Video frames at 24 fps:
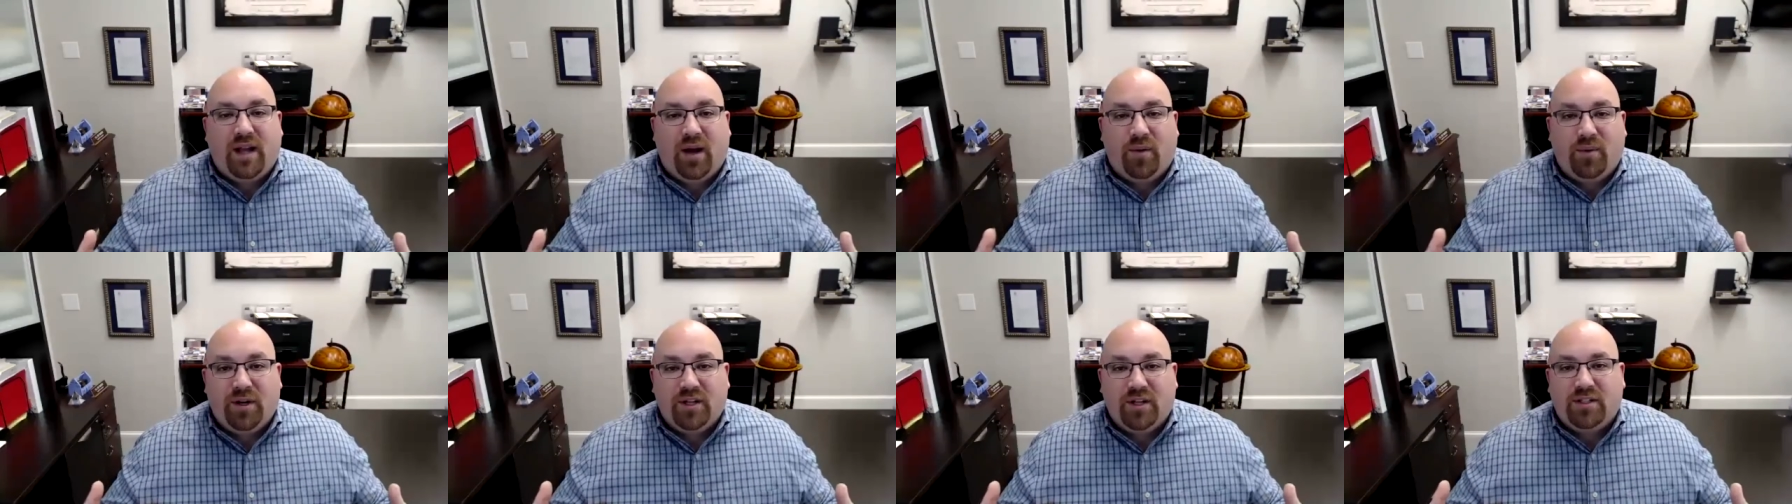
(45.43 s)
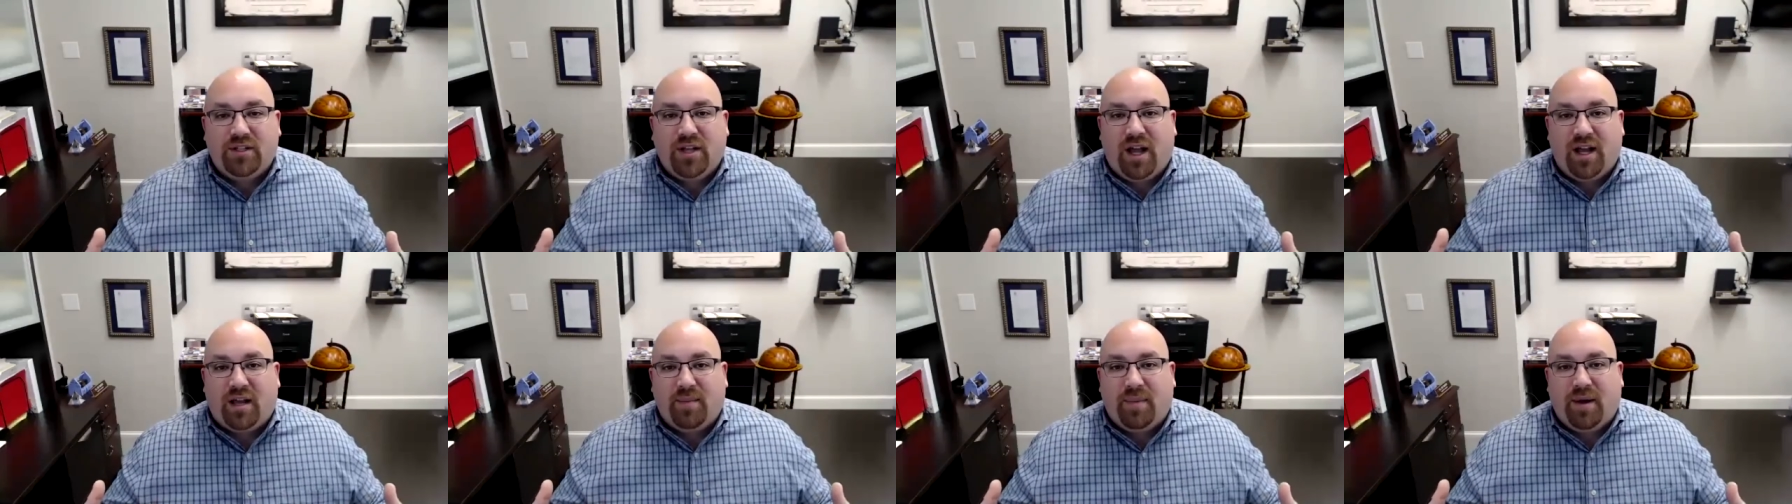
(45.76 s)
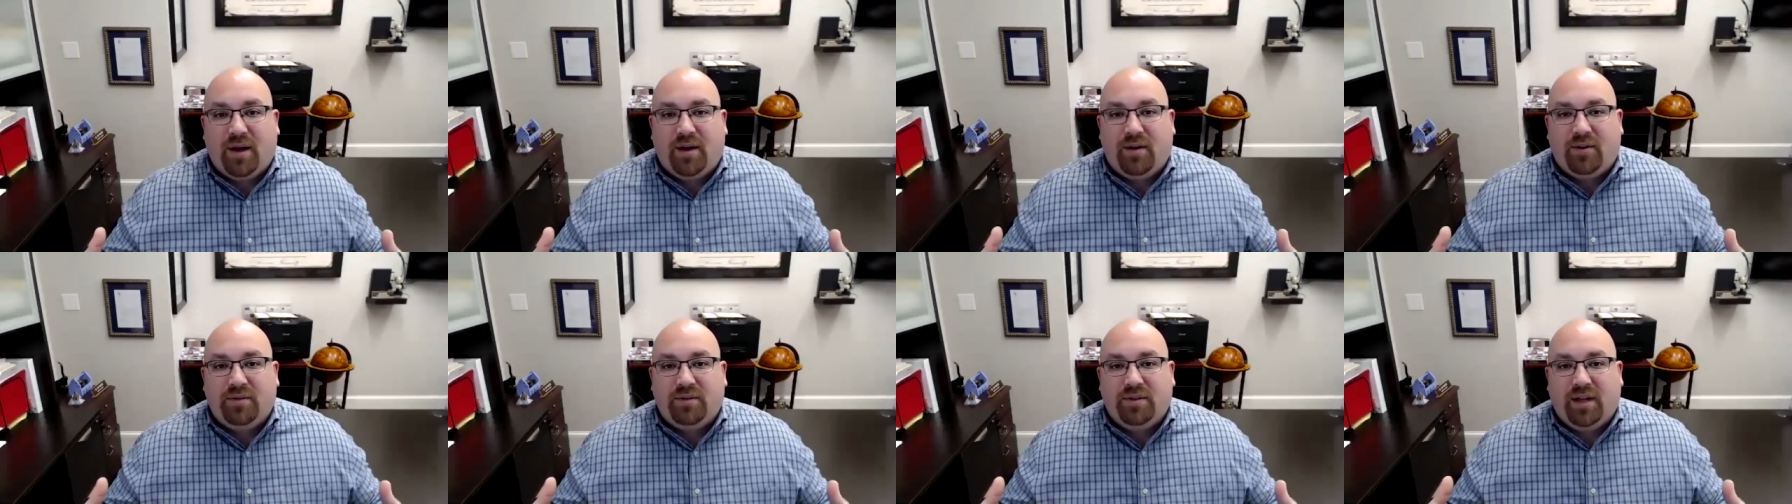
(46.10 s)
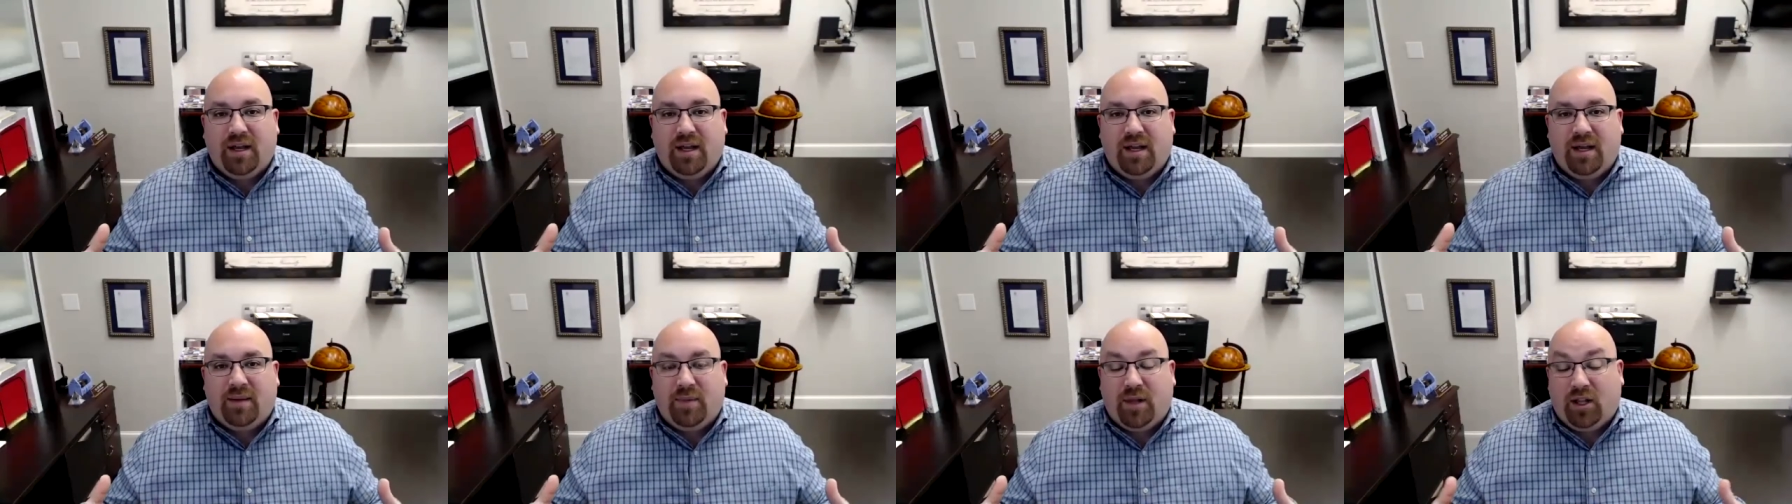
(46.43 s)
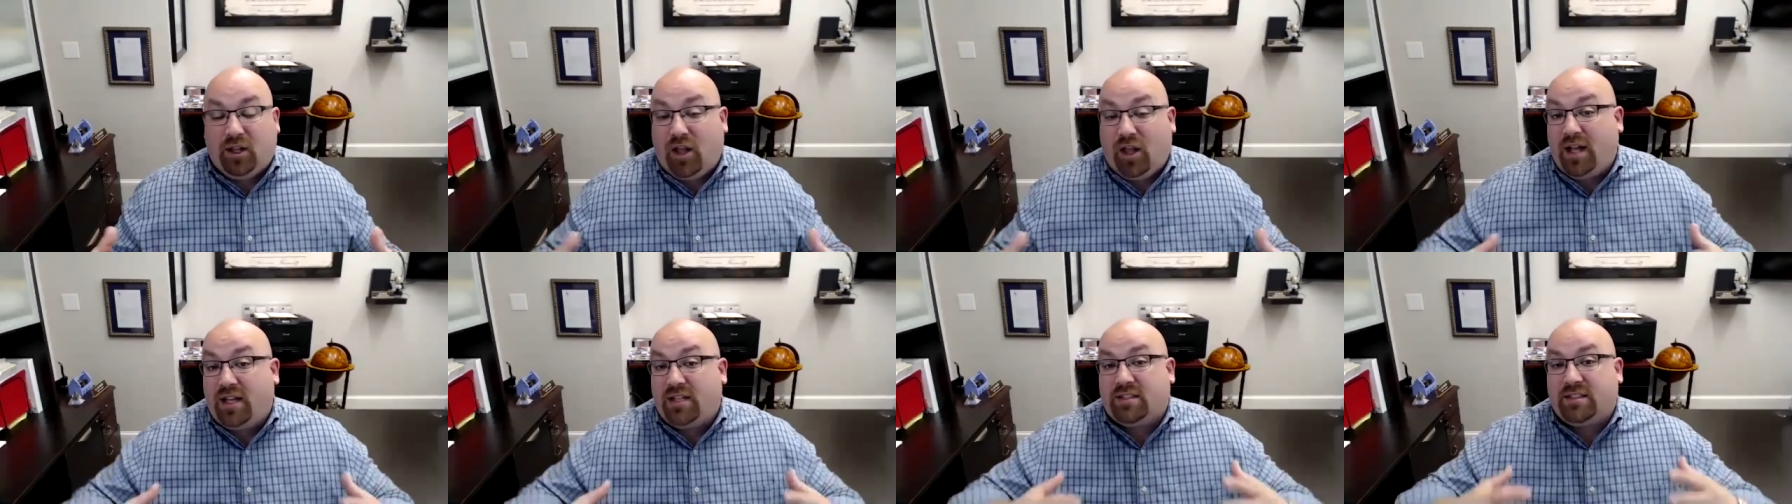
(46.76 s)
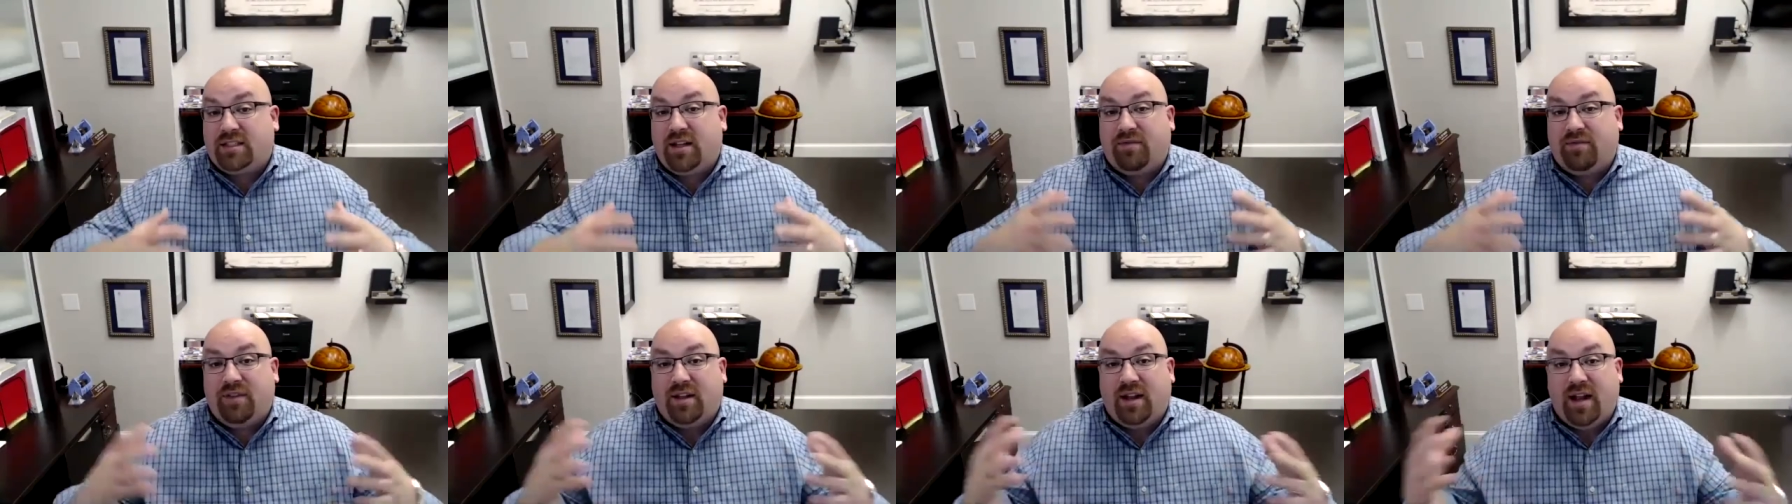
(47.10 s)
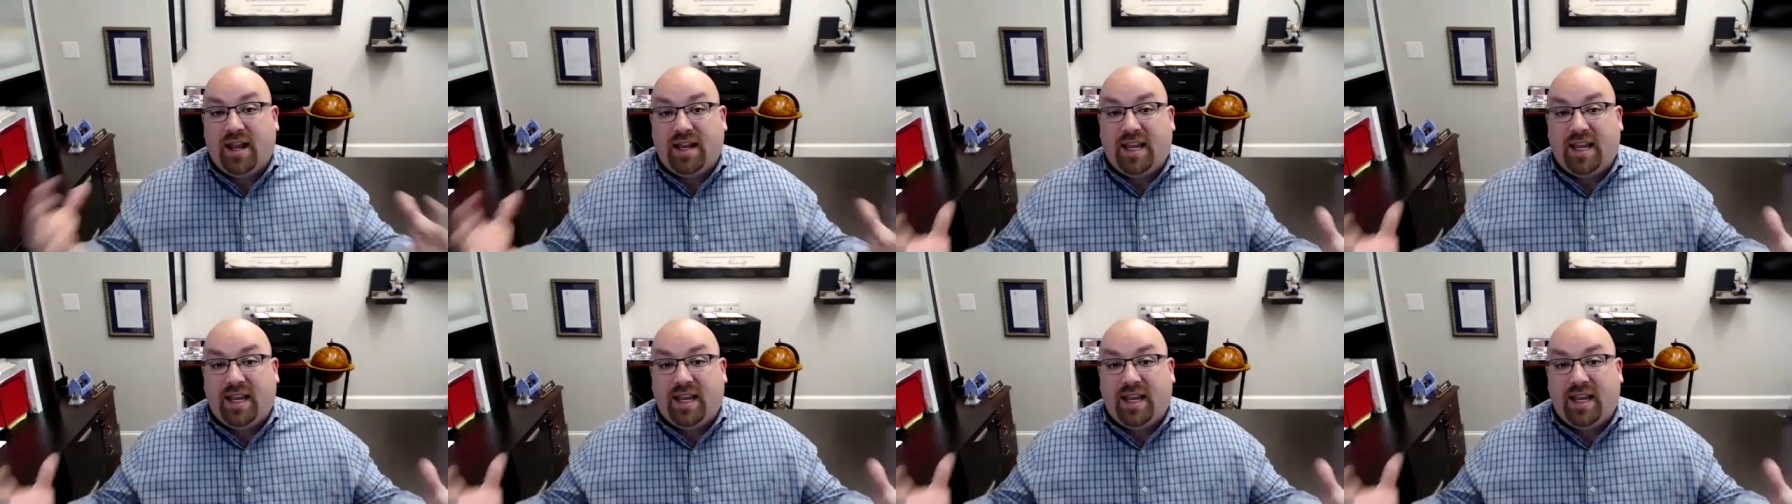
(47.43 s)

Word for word: I want to talk about um, a lot of stuff that I